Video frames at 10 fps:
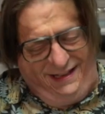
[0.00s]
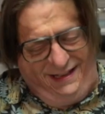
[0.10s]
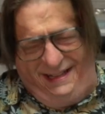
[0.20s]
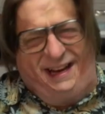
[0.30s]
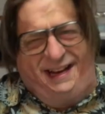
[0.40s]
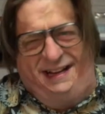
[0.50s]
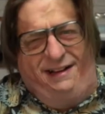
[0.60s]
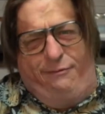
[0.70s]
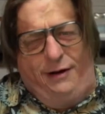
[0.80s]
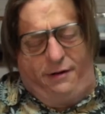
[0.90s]
And
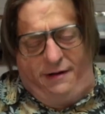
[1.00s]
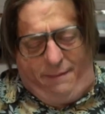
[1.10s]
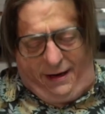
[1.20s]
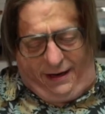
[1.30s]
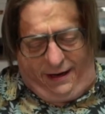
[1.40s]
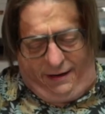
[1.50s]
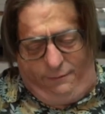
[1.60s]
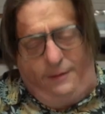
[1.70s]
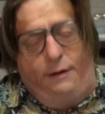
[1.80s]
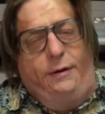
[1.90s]
again, we are nitpicking.
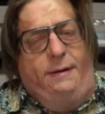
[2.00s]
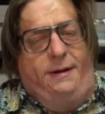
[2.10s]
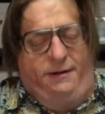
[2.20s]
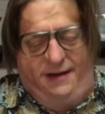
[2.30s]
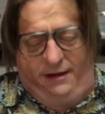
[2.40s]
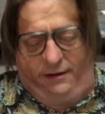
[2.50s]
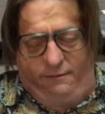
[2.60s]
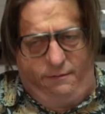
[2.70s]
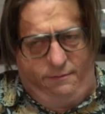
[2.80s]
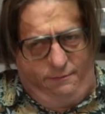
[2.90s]
We being
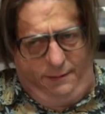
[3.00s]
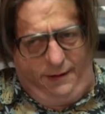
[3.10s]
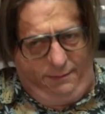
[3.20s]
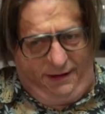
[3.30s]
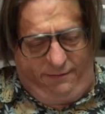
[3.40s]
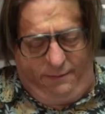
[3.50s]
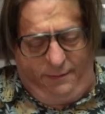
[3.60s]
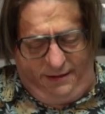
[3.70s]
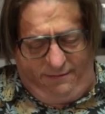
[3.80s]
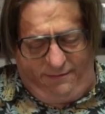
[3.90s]
Taylor. We being me. We
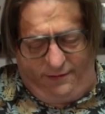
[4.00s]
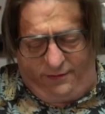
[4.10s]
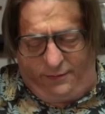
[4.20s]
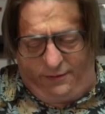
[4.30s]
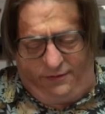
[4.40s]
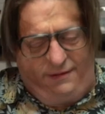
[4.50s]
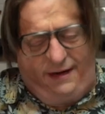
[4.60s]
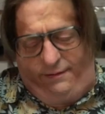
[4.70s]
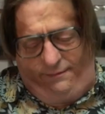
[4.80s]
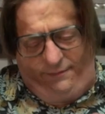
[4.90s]
being first person.
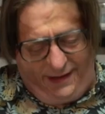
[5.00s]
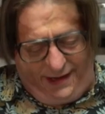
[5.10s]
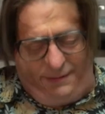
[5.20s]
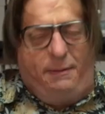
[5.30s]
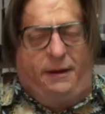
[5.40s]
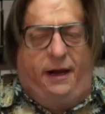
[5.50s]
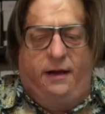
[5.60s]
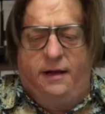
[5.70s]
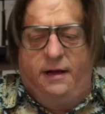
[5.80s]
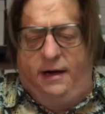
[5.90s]
Whatever. I'm nitpicking.
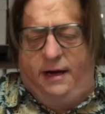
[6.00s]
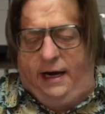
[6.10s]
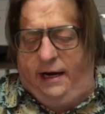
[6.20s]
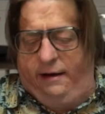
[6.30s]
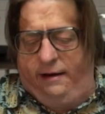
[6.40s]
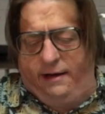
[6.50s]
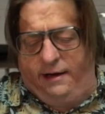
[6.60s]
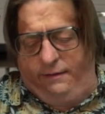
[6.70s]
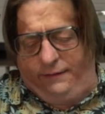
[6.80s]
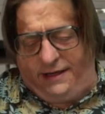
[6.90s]

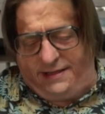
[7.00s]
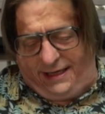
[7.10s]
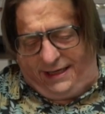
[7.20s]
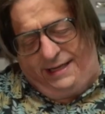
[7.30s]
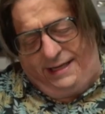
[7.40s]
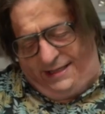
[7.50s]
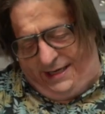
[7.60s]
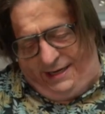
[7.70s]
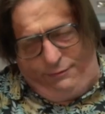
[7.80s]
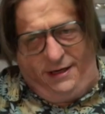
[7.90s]
Because like I
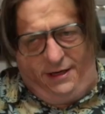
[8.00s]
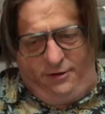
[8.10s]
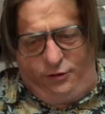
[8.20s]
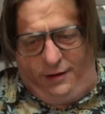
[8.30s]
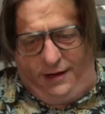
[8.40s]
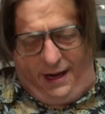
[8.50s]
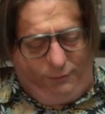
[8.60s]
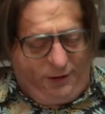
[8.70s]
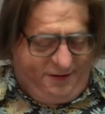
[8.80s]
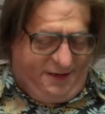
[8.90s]
said, I really did enjoy it. I
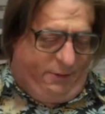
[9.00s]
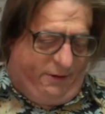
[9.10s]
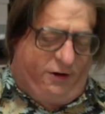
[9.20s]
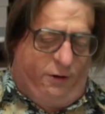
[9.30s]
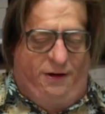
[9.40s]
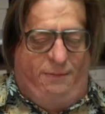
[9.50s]
am going to see where this goes.